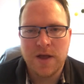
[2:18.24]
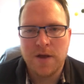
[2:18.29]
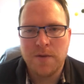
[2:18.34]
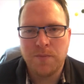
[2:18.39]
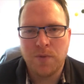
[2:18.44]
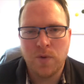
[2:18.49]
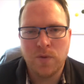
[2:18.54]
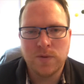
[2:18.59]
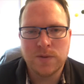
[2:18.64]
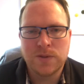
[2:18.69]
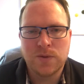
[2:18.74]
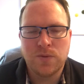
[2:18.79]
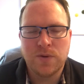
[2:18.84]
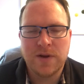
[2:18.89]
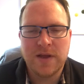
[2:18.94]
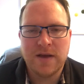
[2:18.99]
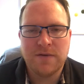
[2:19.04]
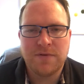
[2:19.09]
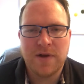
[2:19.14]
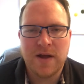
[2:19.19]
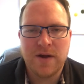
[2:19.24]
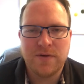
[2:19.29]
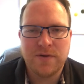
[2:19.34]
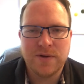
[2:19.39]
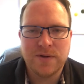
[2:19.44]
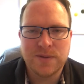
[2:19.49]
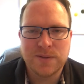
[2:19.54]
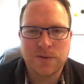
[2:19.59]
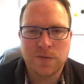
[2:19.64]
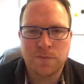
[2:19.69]
but also all the other
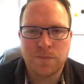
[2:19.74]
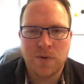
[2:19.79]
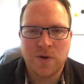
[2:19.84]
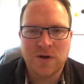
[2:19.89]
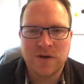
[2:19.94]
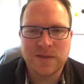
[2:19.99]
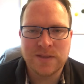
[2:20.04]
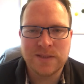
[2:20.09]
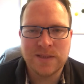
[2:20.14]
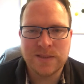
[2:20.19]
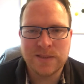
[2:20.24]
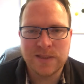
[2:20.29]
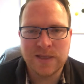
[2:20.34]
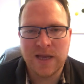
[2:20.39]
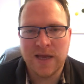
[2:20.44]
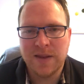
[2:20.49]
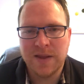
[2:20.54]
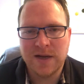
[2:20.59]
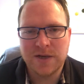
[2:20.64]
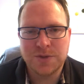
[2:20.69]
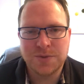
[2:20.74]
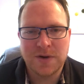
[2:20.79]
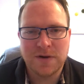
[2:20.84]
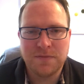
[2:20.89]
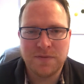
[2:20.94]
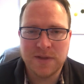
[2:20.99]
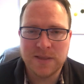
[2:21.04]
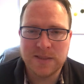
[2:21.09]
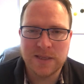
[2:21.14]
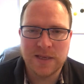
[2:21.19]
areas of marketing to get that
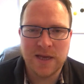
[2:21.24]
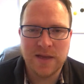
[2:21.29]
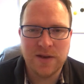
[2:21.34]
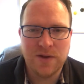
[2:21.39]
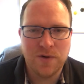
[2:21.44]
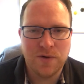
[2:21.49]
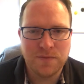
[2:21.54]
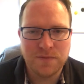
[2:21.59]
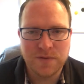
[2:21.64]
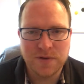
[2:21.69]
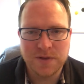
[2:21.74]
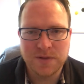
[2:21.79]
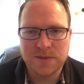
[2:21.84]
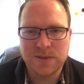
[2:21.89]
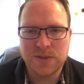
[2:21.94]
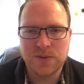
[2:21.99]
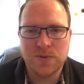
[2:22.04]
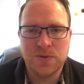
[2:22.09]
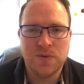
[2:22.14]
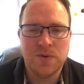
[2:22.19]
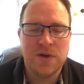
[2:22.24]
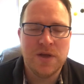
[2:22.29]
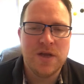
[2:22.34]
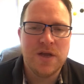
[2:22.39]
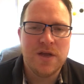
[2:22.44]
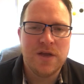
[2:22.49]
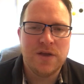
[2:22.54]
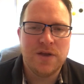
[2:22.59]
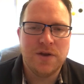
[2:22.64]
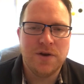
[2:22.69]
traffic, to get the offer, to,
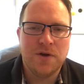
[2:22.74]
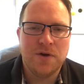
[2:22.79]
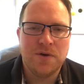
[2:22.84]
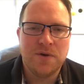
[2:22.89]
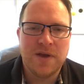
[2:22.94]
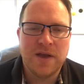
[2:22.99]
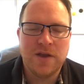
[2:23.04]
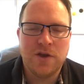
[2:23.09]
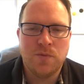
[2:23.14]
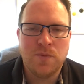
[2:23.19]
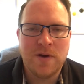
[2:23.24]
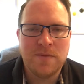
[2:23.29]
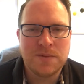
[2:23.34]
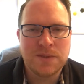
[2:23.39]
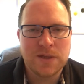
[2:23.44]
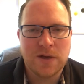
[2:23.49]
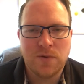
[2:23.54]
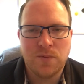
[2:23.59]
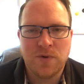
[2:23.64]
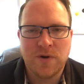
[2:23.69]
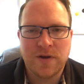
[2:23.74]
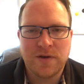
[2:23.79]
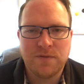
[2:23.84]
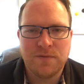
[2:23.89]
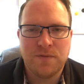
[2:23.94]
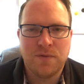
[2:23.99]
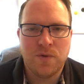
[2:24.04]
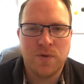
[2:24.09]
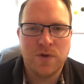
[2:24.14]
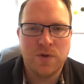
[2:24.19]
get your website working
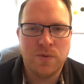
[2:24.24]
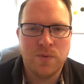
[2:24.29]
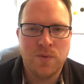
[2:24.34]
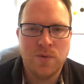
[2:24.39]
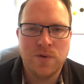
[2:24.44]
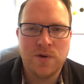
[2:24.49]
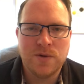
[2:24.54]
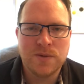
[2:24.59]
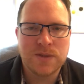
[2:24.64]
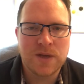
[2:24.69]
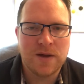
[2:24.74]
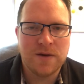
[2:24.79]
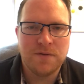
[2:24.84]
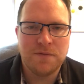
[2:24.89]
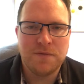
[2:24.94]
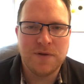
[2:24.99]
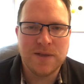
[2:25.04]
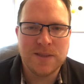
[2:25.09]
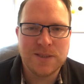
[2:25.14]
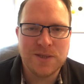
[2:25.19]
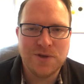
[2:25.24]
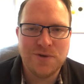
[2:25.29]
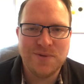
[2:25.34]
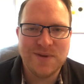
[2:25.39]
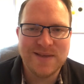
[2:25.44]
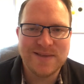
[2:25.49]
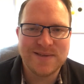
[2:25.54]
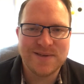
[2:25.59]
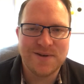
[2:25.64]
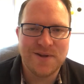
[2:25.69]
for you, all those kind of things that you
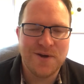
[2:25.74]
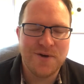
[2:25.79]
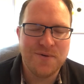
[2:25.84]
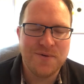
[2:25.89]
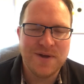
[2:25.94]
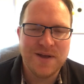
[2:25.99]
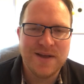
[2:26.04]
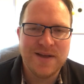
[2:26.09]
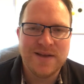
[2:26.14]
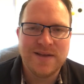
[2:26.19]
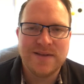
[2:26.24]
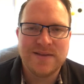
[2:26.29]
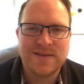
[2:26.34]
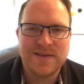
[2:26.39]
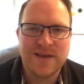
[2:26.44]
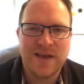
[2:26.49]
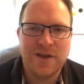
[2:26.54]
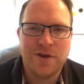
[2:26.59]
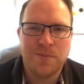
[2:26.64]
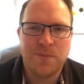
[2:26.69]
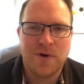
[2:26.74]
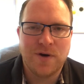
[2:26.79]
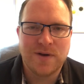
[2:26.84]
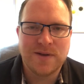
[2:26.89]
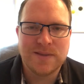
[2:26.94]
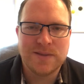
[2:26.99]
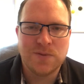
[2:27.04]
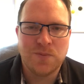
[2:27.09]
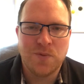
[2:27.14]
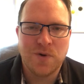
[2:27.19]
need to know to get your
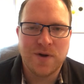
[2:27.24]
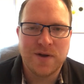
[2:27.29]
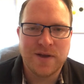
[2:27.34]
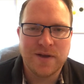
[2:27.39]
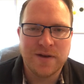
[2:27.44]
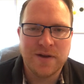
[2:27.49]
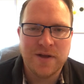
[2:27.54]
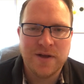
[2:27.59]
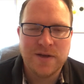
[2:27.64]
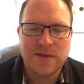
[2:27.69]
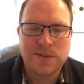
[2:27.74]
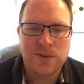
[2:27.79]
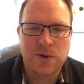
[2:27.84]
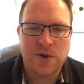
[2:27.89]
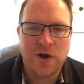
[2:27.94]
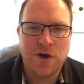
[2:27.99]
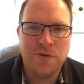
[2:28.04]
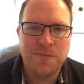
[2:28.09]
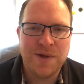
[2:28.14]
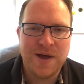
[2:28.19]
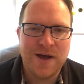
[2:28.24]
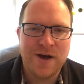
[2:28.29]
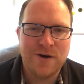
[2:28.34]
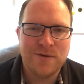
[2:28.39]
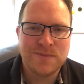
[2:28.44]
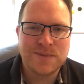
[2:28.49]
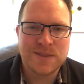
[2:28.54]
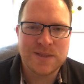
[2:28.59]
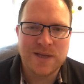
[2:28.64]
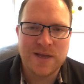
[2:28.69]
marketing working. So I hope that
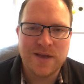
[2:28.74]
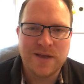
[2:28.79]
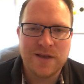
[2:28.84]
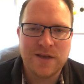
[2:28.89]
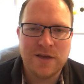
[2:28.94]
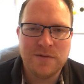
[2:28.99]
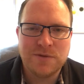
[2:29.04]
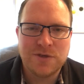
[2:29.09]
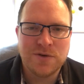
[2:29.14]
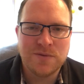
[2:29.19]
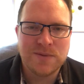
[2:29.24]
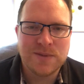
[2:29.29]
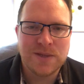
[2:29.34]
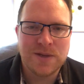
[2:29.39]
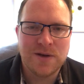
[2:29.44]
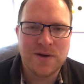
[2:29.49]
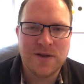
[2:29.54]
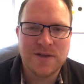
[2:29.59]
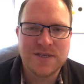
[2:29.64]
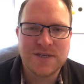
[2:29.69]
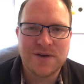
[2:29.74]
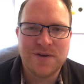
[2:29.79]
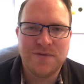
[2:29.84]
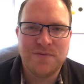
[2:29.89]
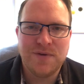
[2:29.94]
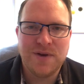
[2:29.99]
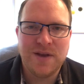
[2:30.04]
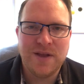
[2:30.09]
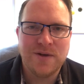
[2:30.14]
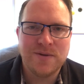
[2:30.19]
helps. Keep tuned to the Lunch and Learn
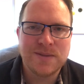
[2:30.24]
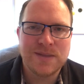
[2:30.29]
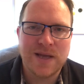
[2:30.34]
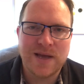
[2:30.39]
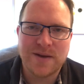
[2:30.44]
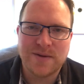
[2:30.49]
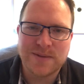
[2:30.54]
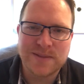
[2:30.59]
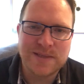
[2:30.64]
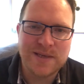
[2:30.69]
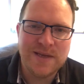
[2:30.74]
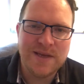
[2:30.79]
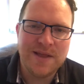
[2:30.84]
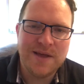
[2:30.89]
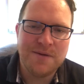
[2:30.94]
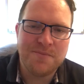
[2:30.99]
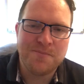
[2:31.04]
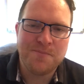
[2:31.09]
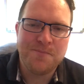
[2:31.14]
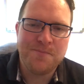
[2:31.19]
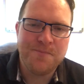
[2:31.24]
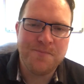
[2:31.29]
videos, and I'll see you then.